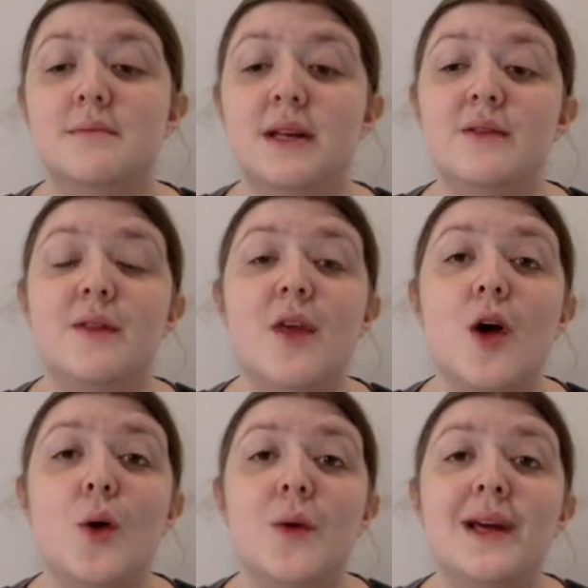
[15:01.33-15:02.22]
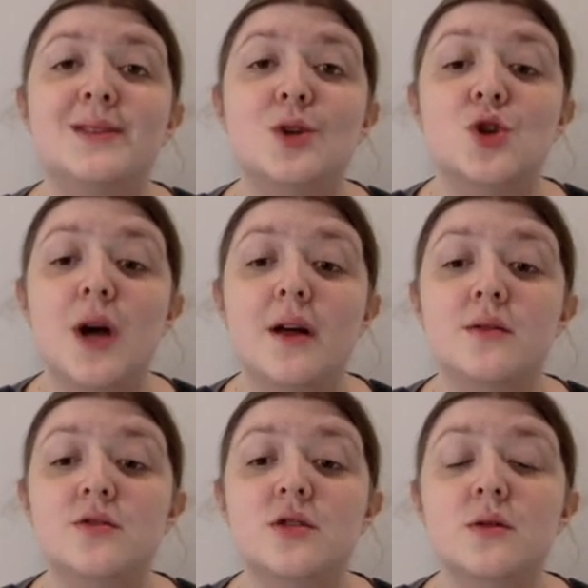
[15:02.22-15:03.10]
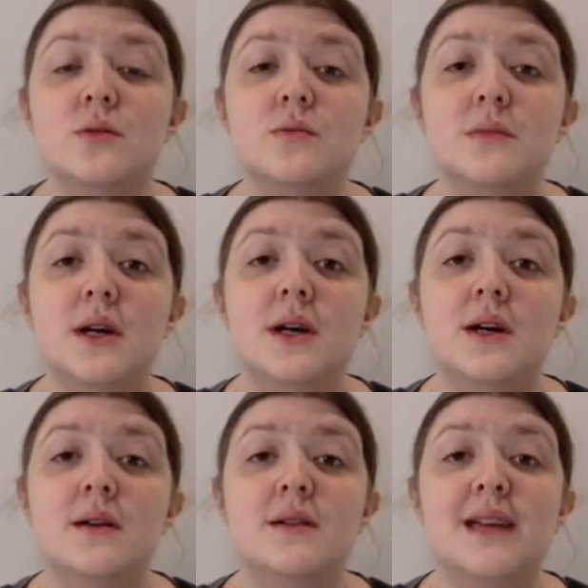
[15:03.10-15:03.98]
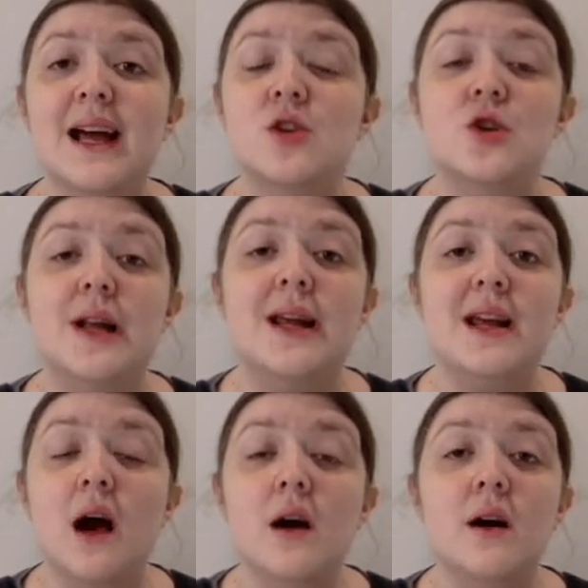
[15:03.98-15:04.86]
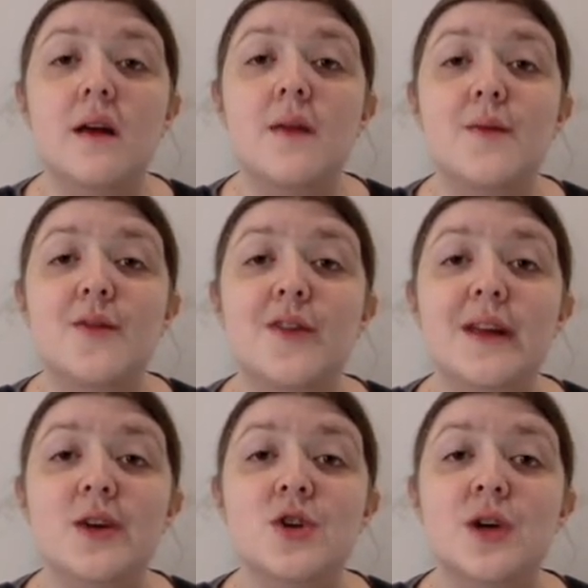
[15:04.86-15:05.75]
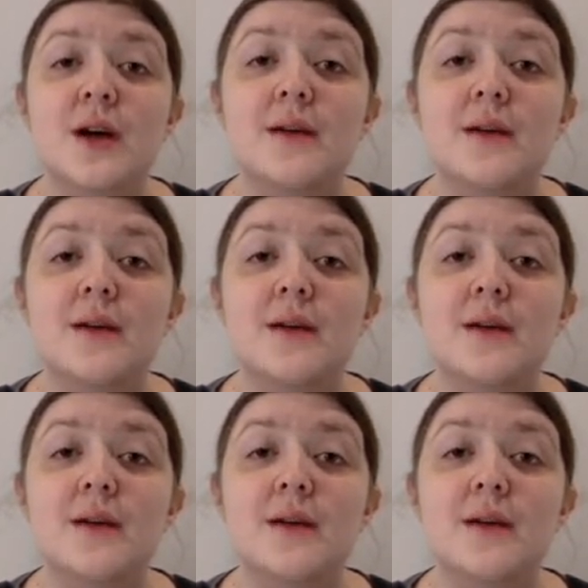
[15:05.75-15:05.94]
even though he is a child too, and actually younger than Felicia?